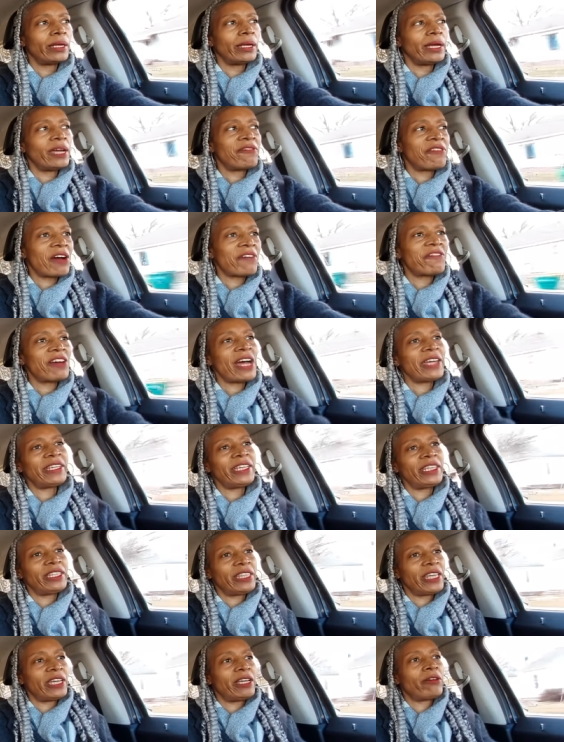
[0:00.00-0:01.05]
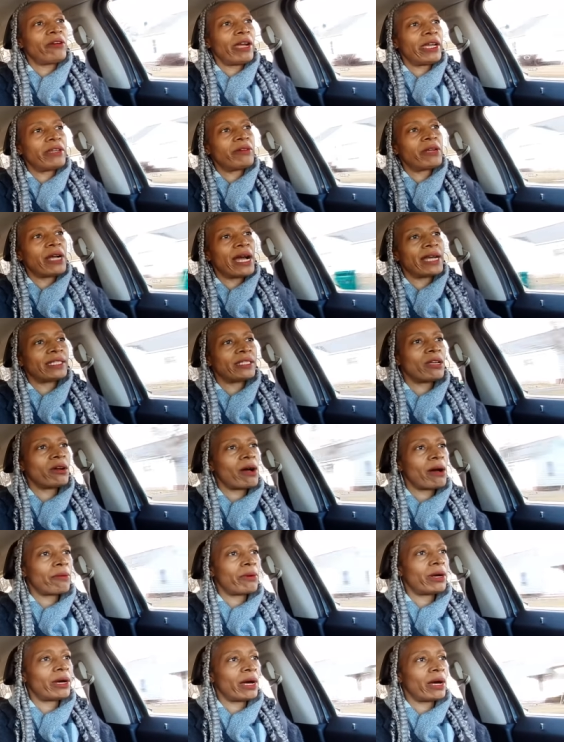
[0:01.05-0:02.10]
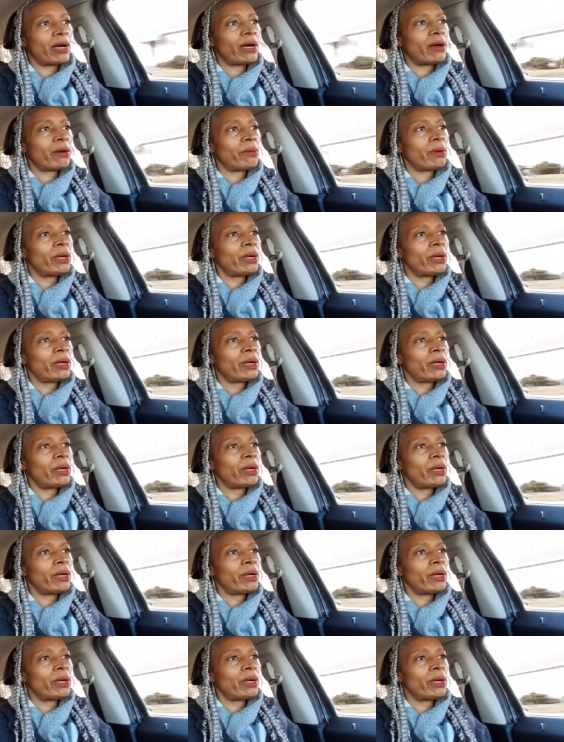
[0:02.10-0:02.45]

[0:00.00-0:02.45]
if I find anything great, you guys know I will um,